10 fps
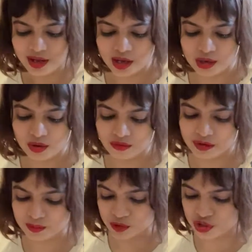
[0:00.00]
Along with
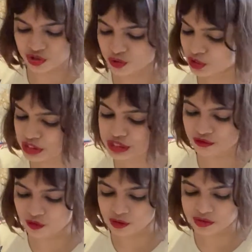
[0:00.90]
Mushu, she
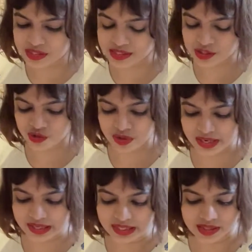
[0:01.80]
follows his
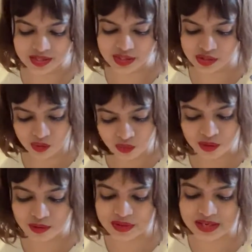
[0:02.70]
trail in the snow
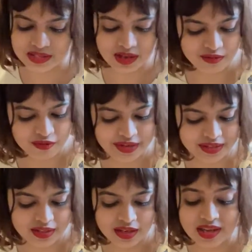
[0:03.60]
to discover where the
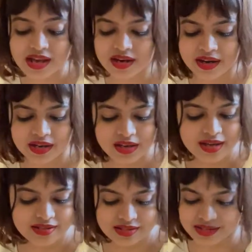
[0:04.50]
lucky cricket
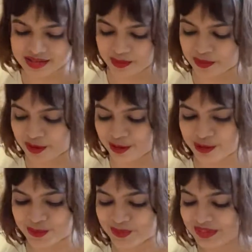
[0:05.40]
has disappeared to.